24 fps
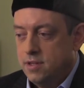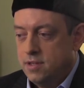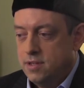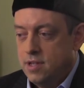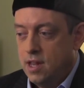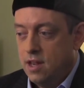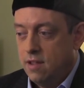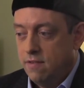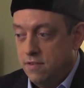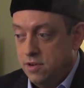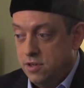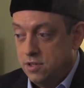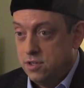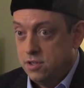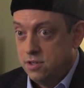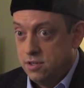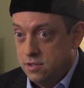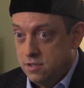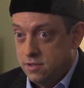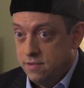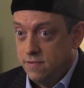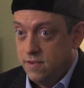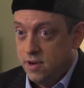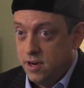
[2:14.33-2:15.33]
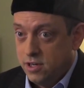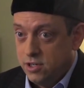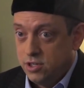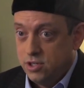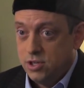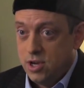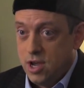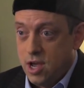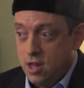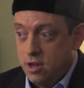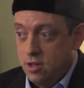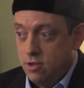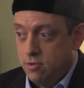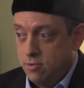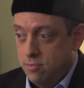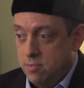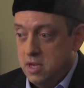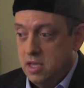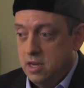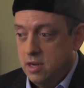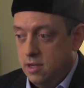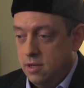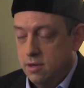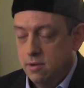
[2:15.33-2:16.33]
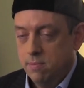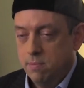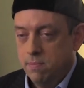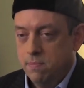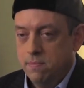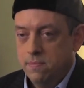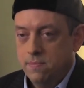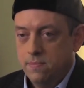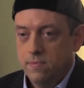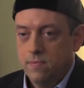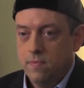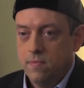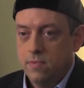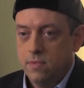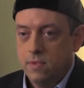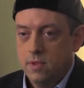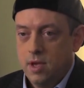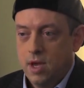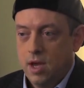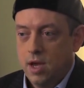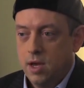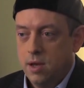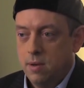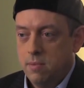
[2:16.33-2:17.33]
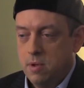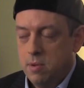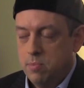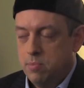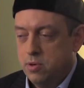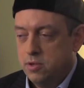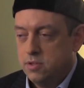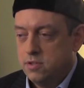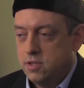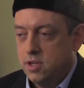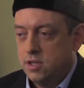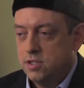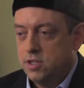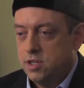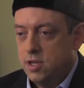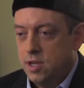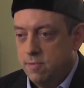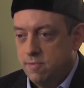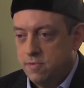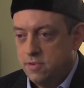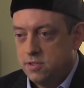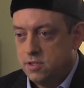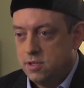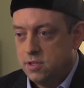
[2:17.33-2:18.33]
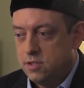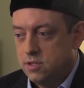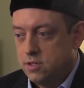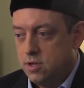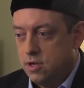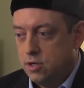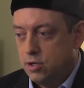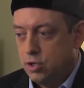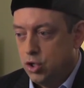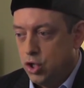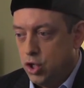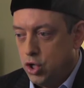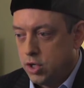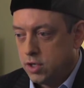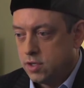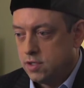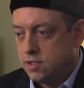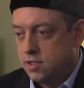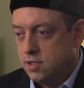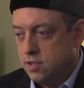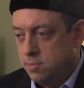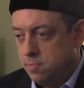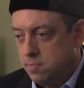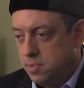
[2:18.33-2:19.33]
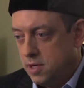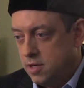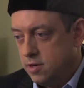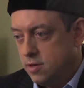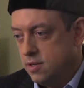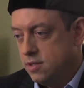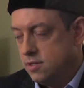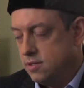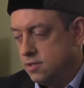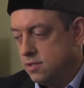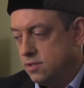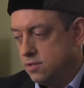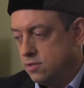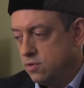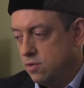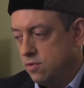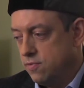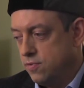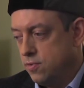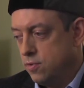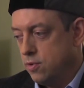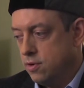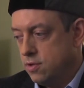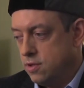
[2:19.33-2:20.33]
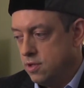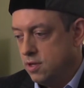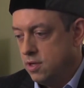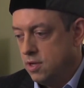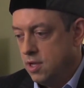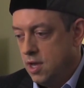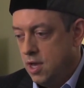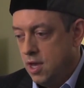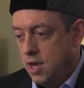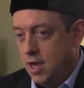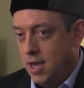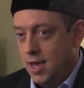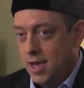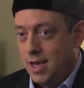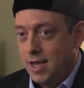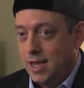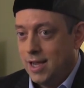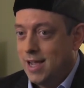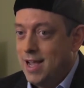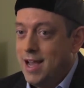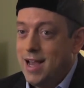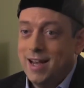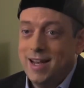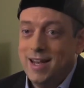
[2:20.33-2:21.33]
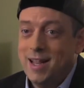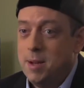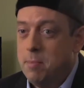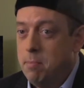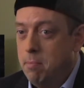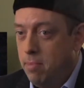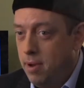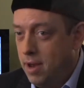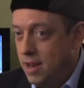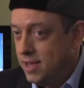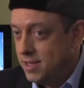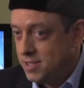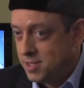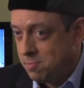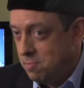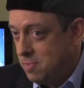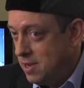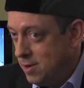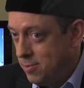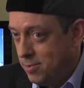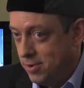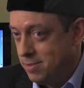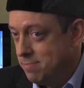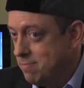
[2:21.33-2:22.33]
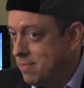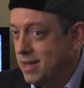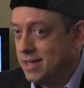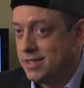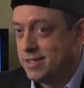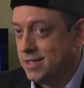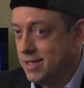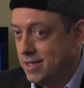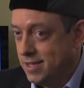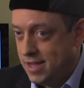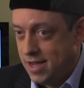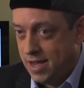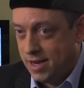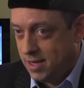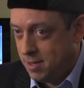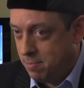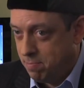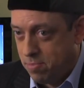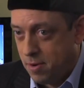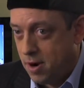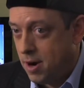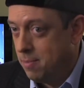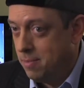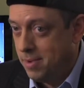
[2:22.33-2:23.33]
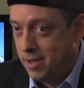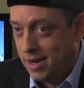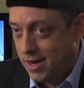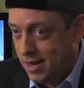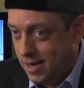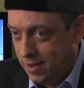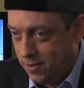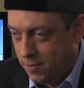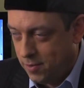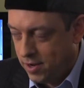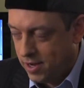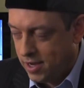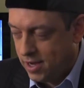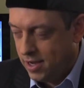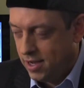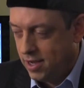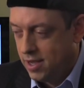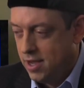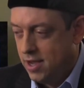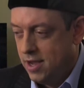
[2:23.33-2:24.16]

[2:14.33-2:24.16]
Television is a very shallow medium. It puts such an emphasis on looks and appearance and so forth, and God didn't bless me with much in that department anyway.